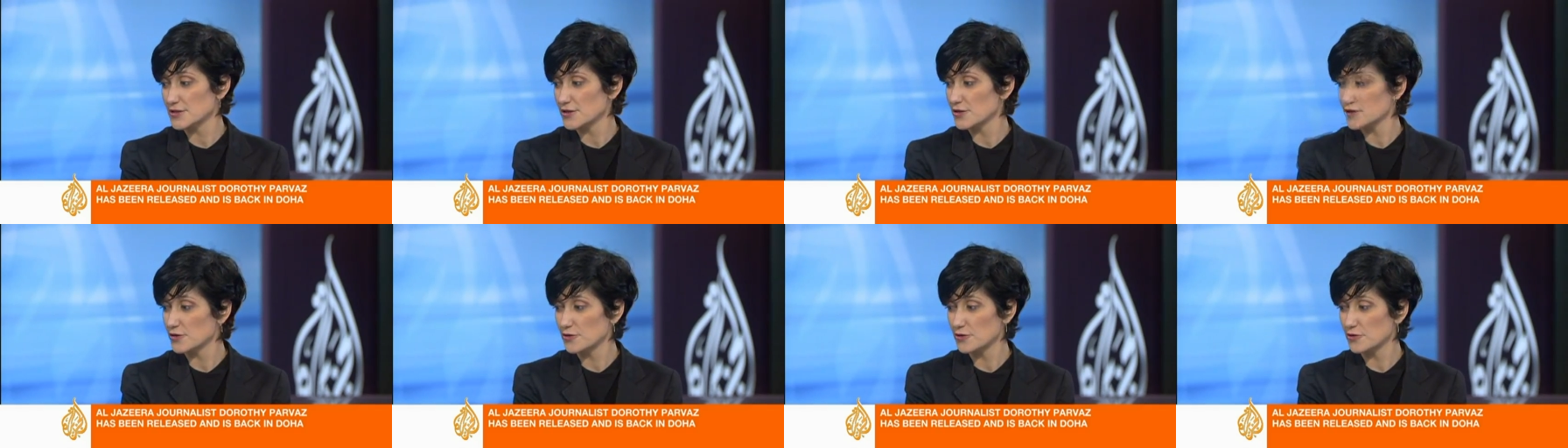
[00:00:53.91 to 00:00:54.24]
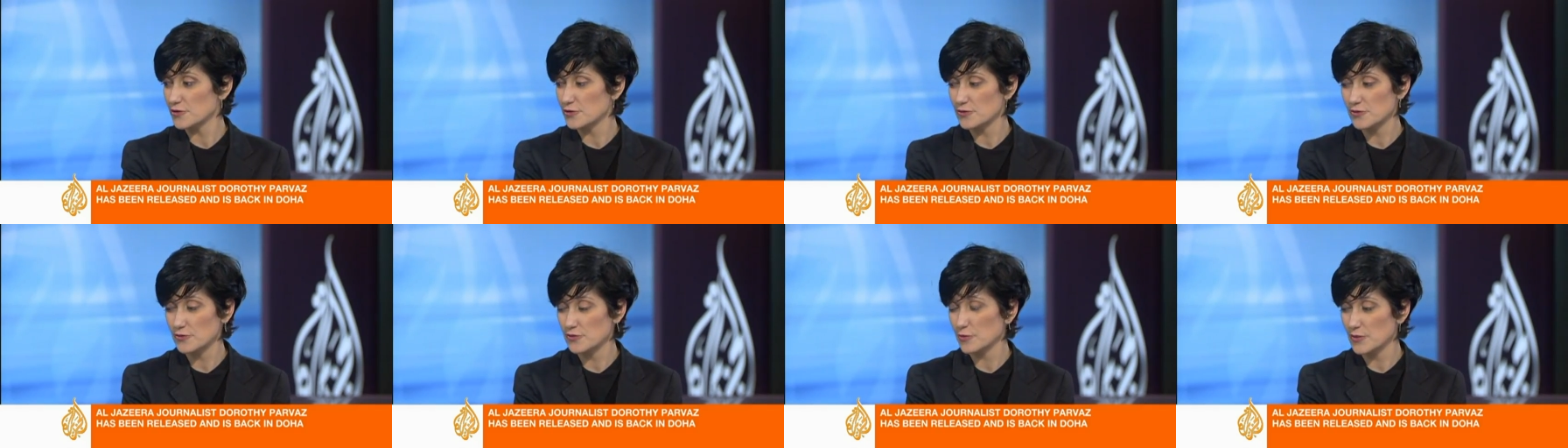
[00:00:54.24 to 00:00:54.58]

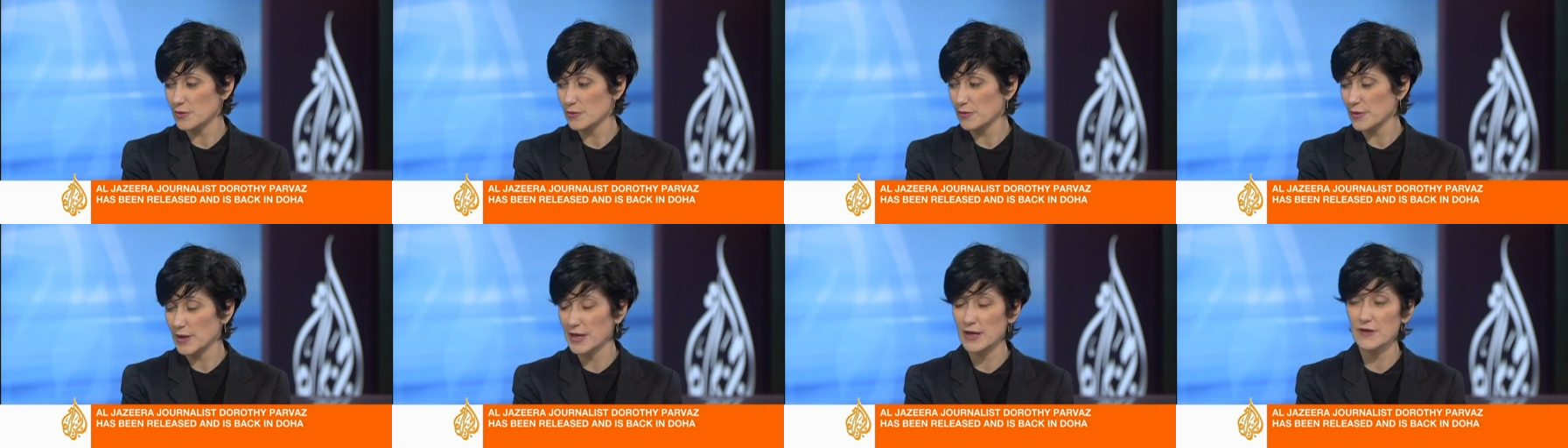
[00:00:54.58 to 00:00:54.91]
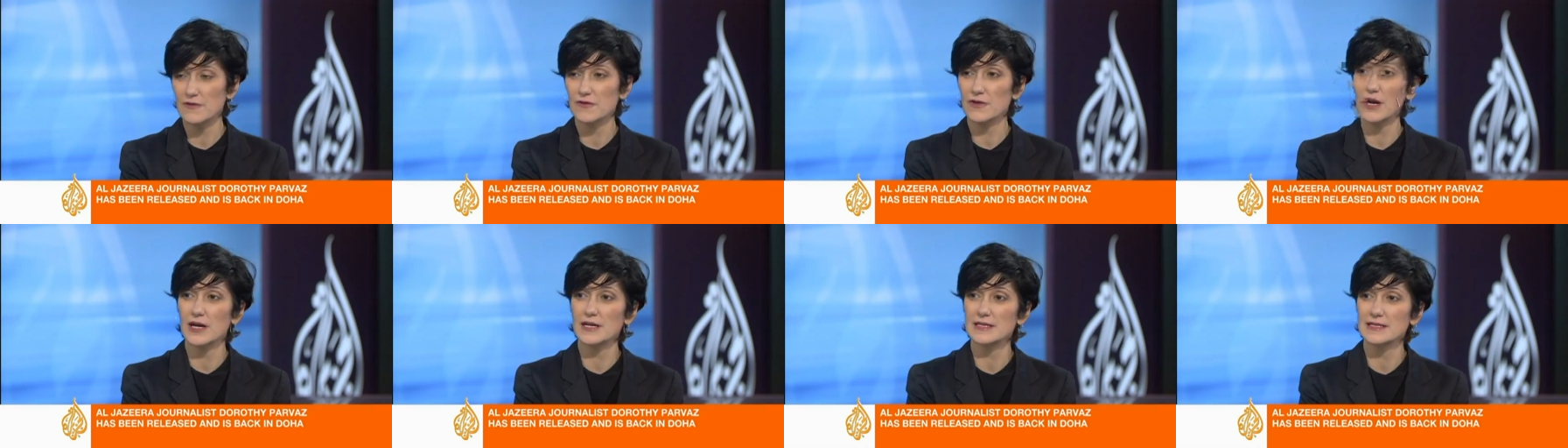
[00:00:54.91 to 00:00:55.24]
no way
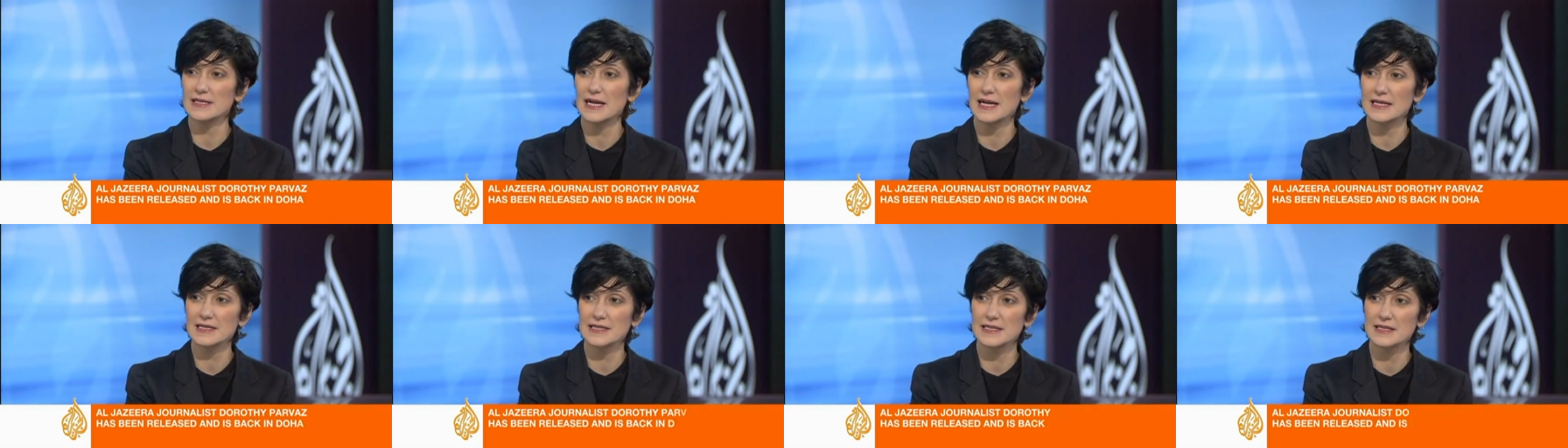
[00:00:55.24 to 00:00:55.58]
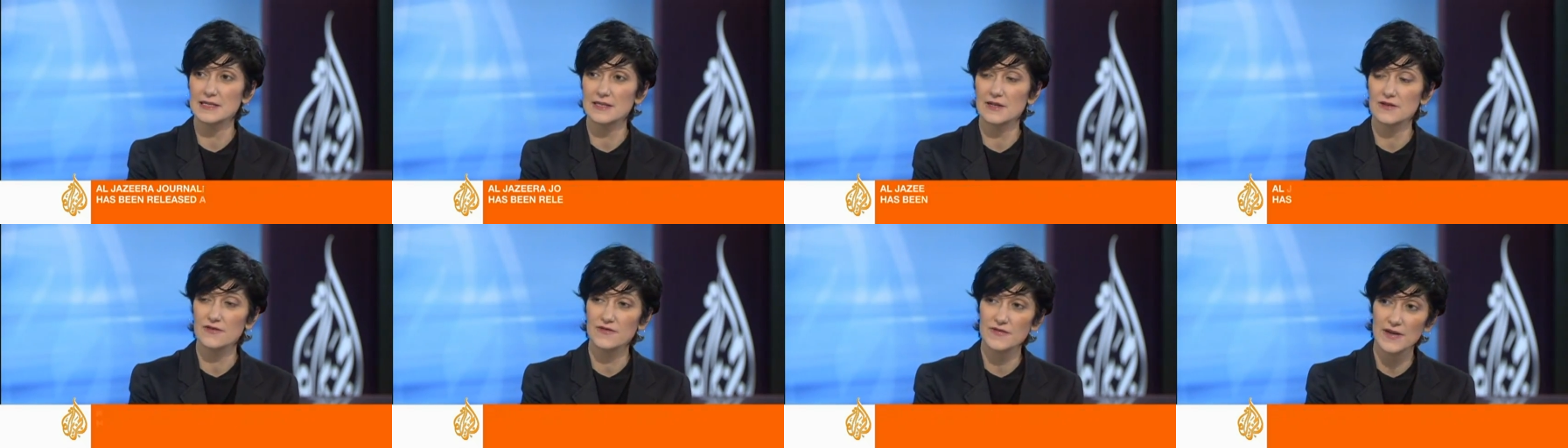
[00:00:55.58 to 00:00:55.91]
of
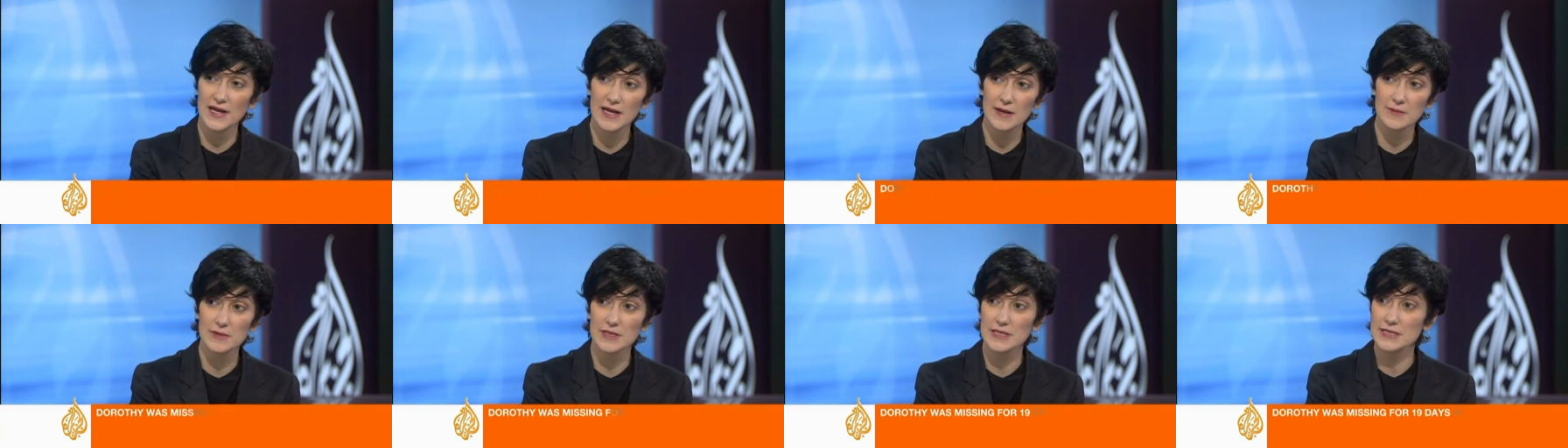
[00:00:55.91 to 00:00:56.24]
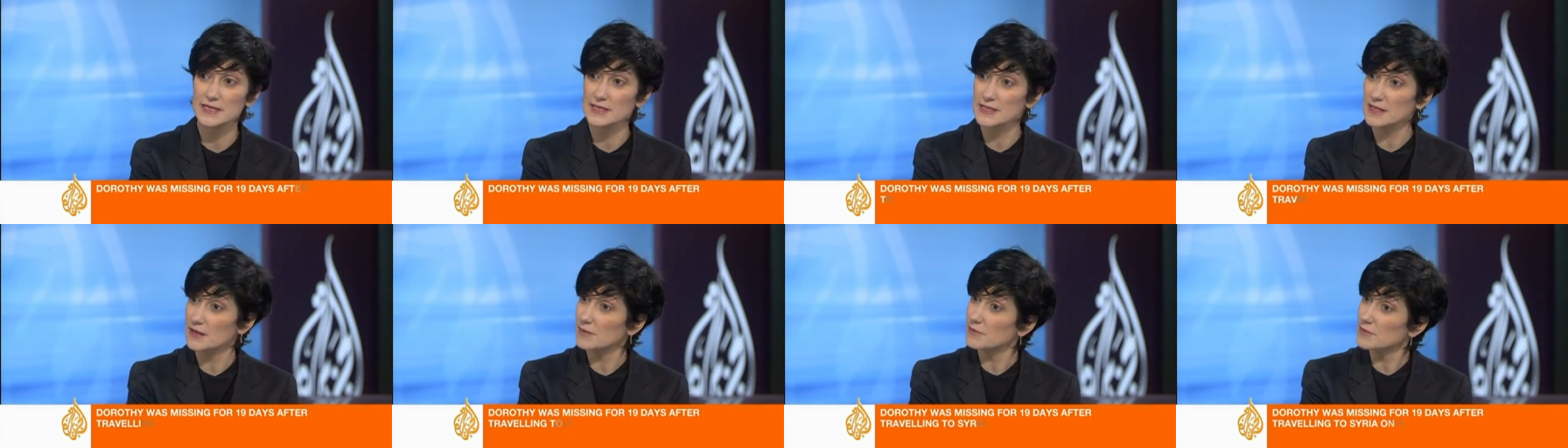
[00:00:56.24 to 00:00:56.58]
contacting their
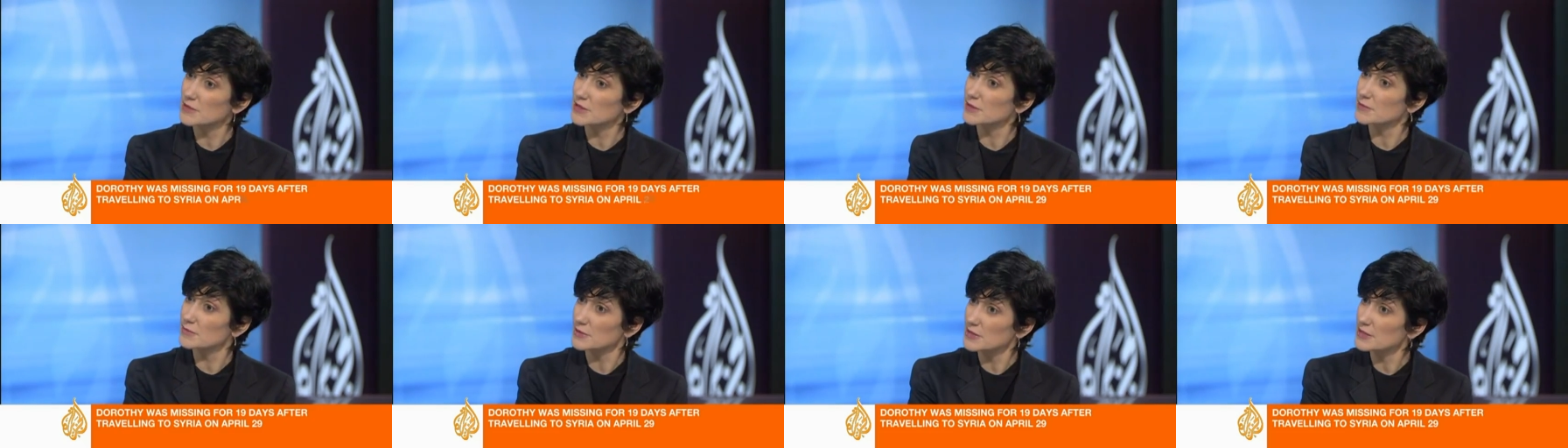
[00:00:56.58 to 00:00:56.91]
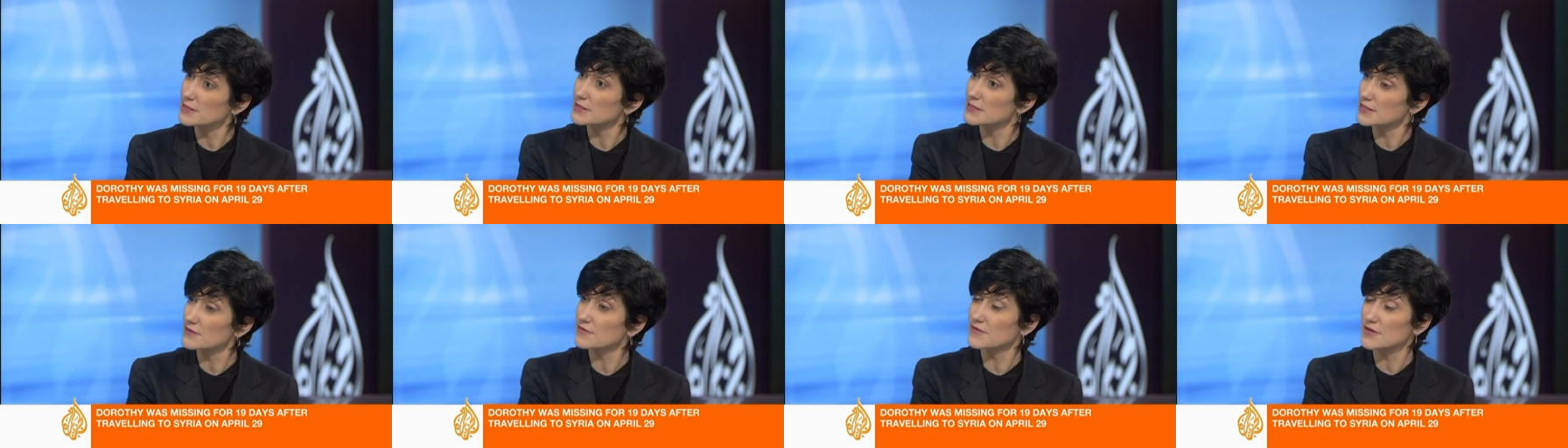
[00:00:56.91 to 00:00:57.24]
families, some being beaten
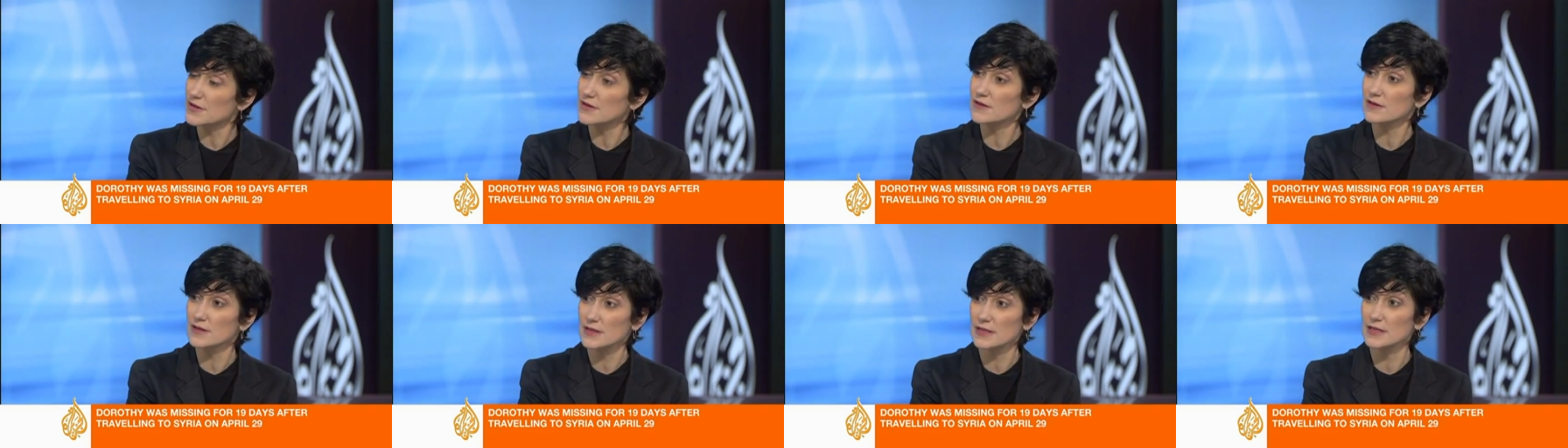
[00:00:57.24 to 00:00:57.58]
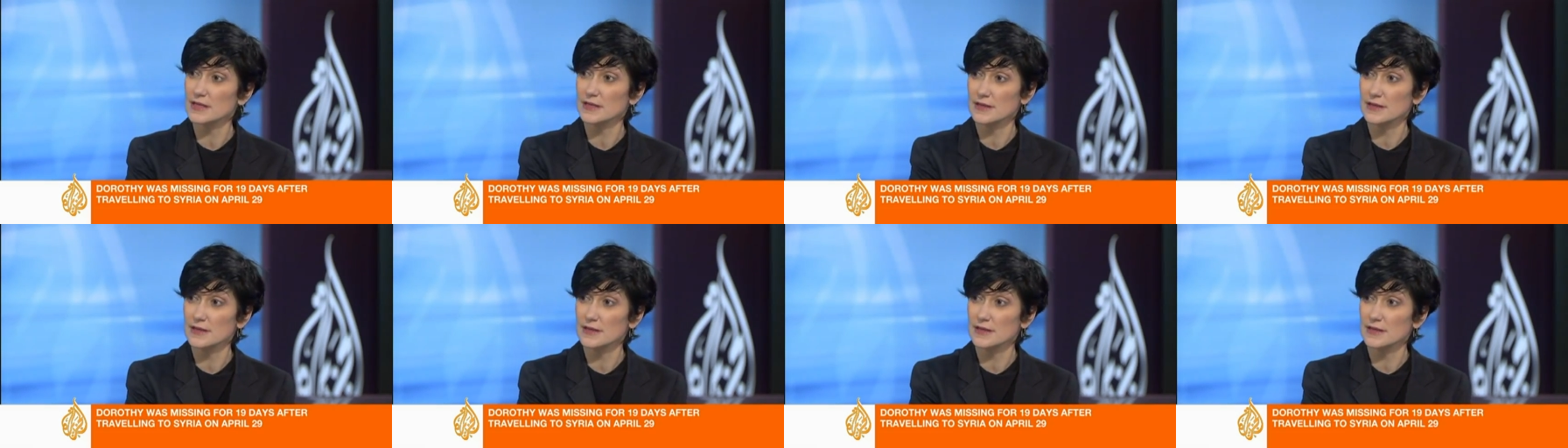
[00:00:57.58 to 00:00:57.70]
severely.